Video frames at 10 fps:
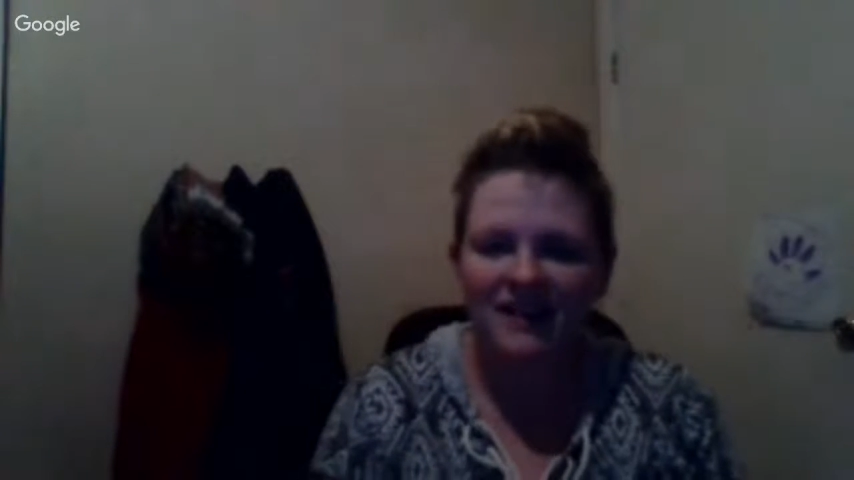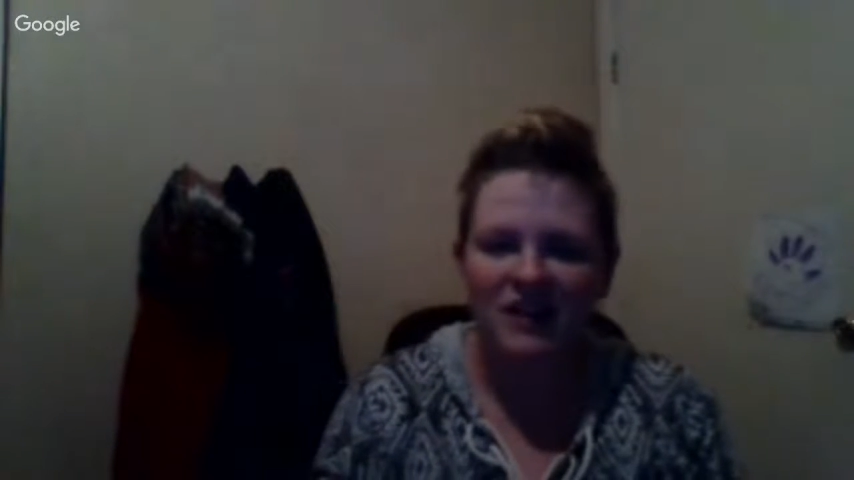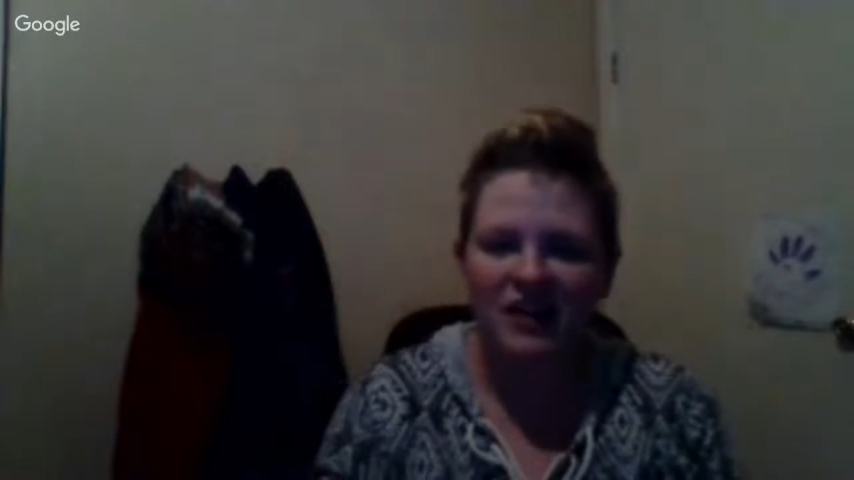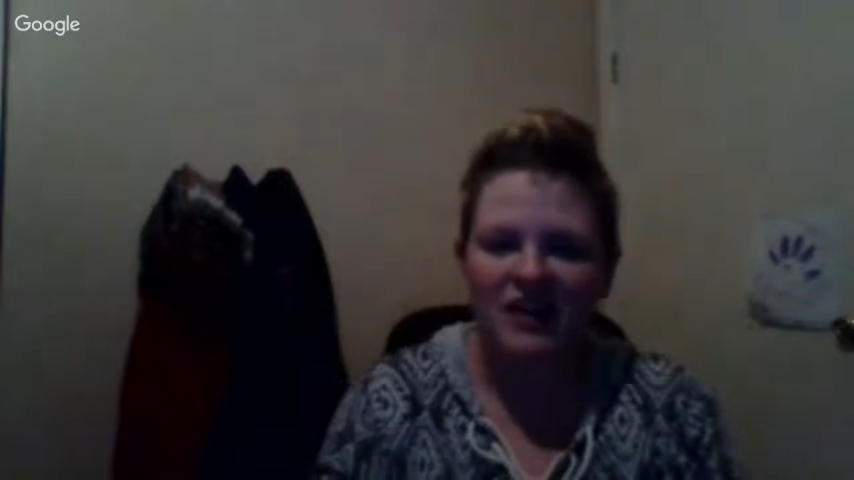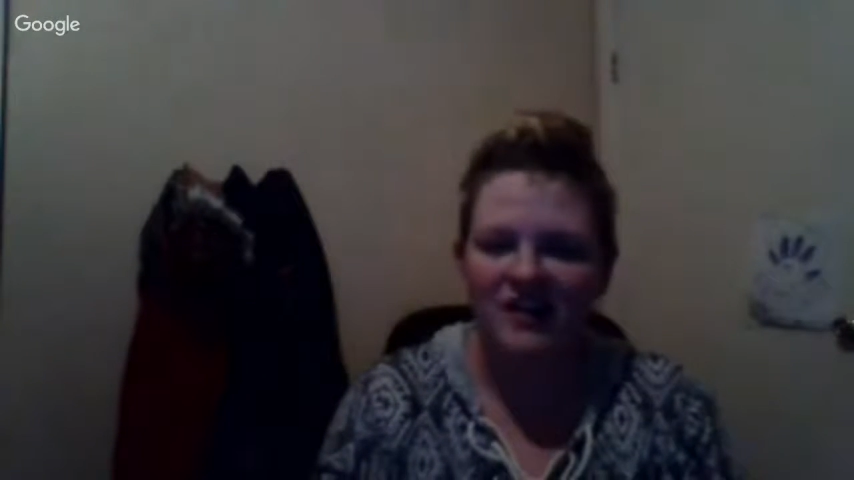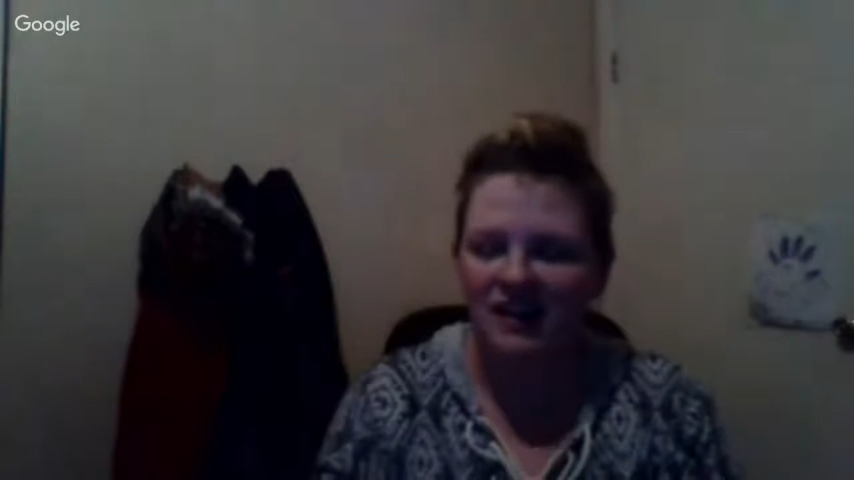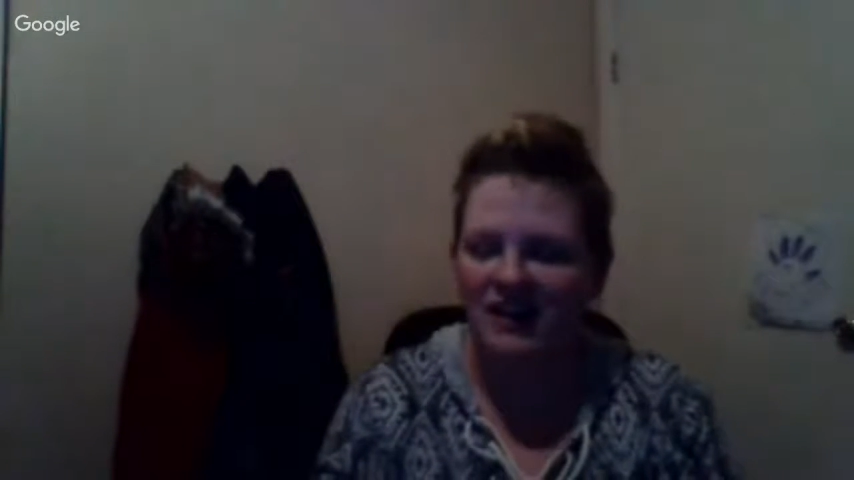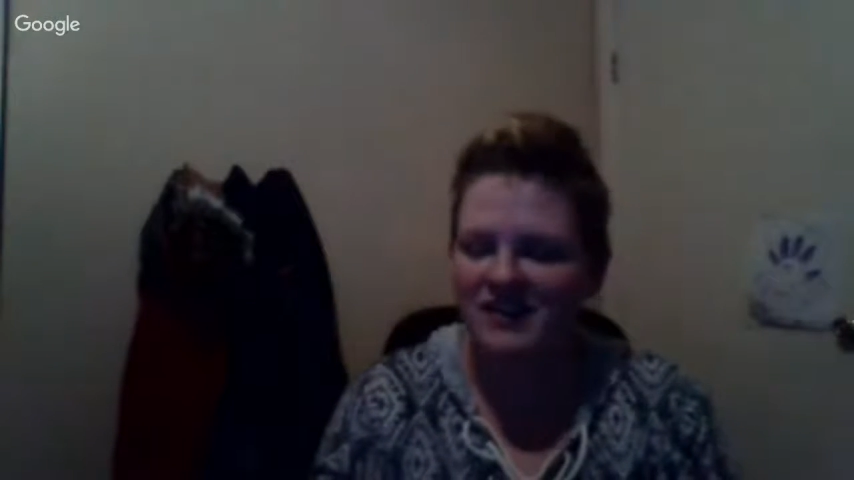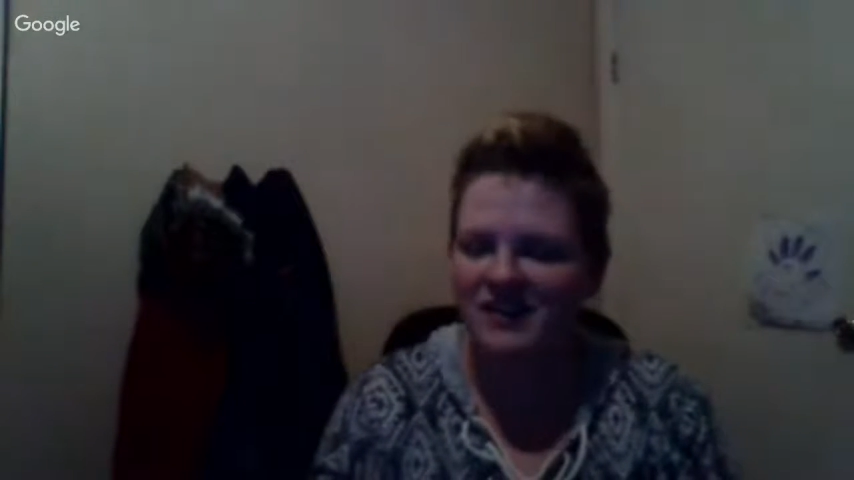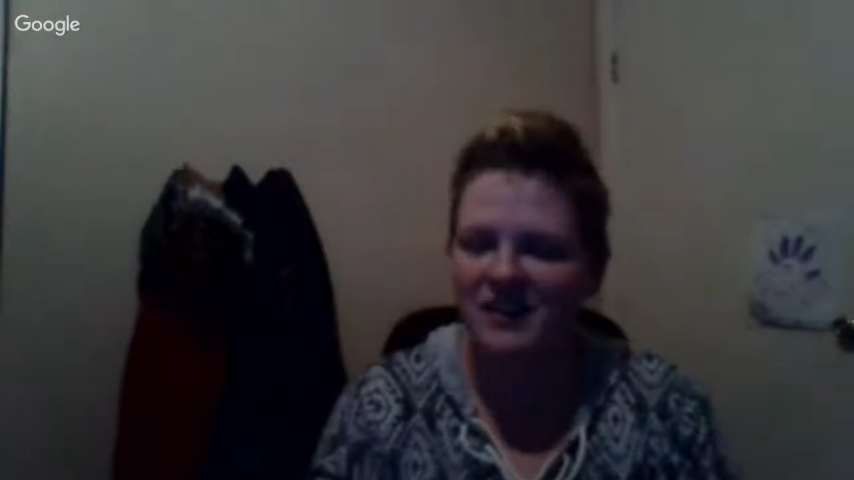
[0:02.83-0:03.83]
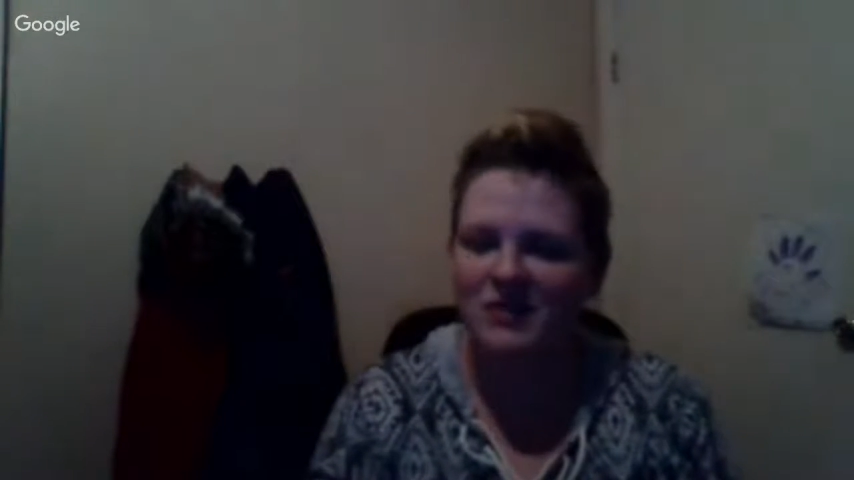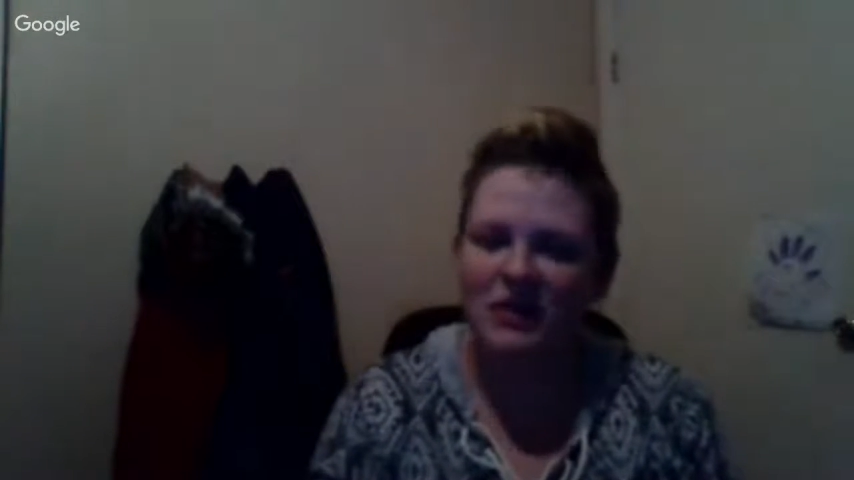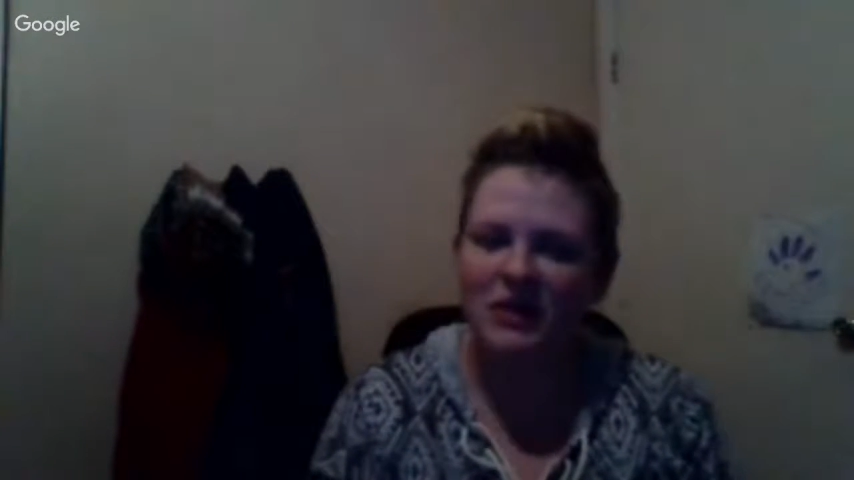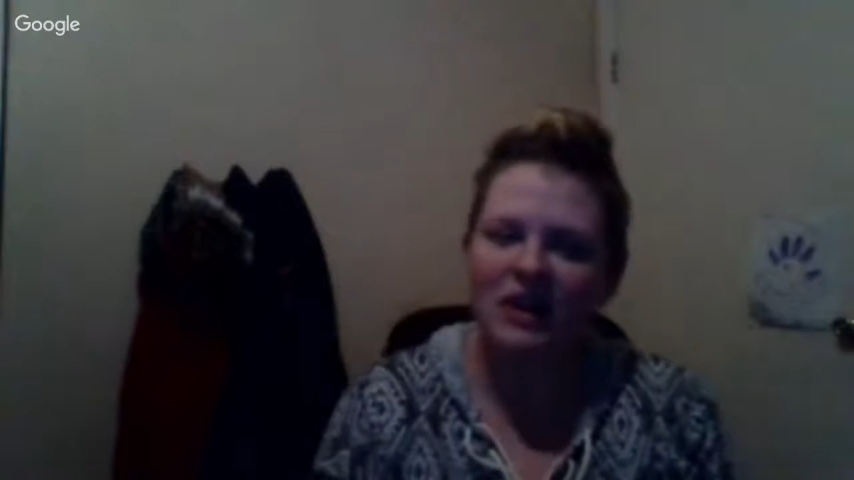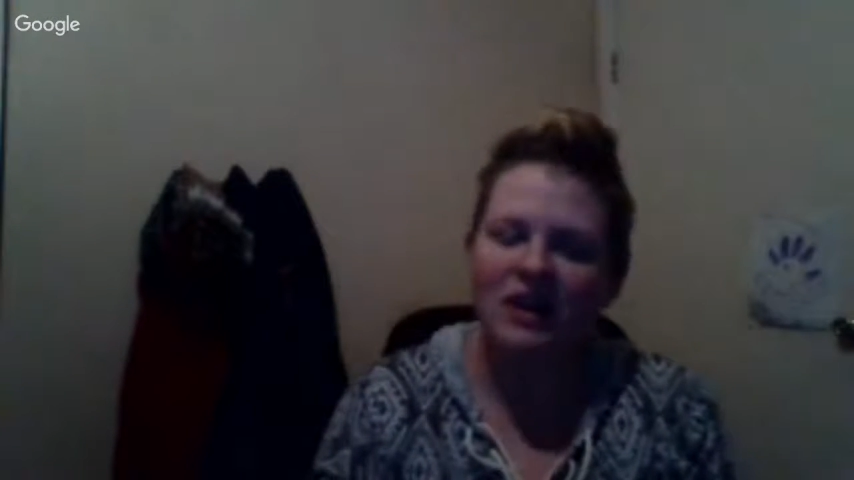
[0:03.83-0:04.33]
All right, guys, good
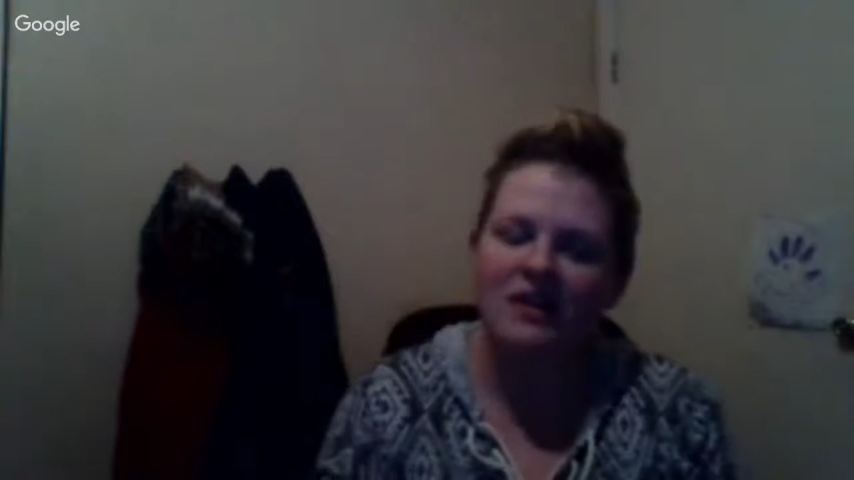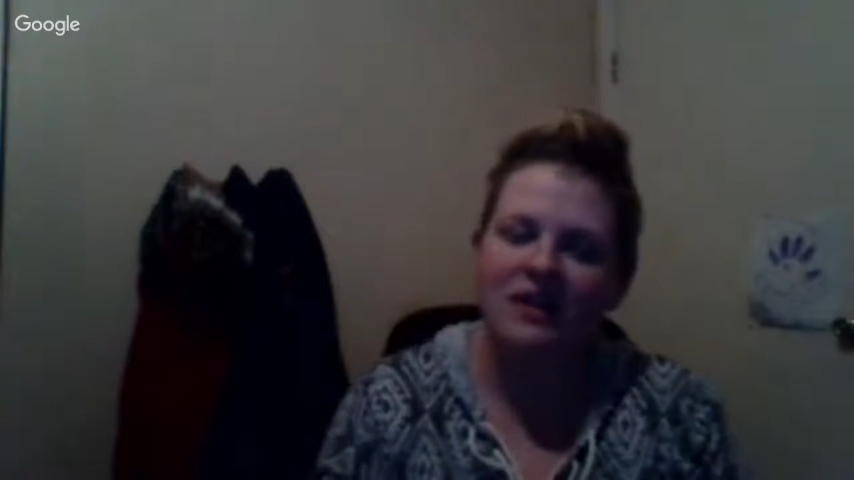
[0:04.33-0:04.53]
work on